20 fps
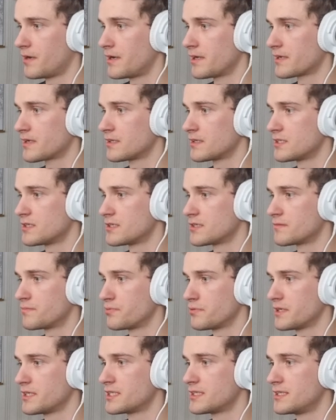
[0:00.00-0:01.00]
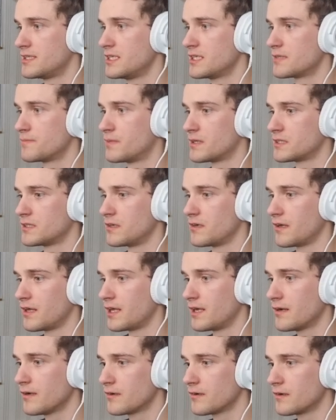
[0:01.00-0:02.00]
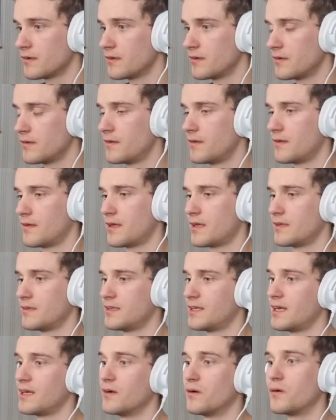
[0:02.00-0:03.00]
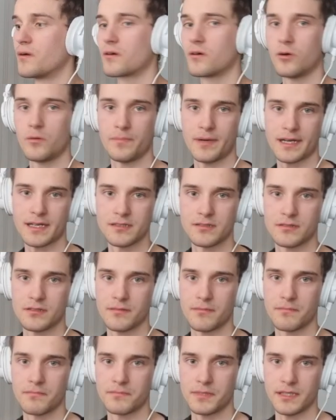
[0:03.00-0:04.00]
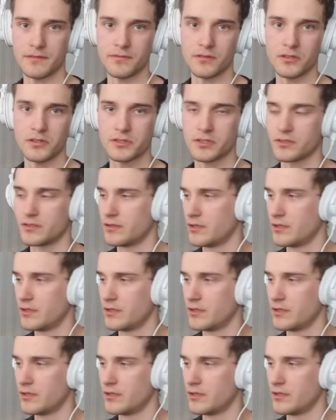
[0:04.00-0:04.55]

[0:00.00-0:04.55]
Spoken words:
I can just press this button here and they all go back to the default.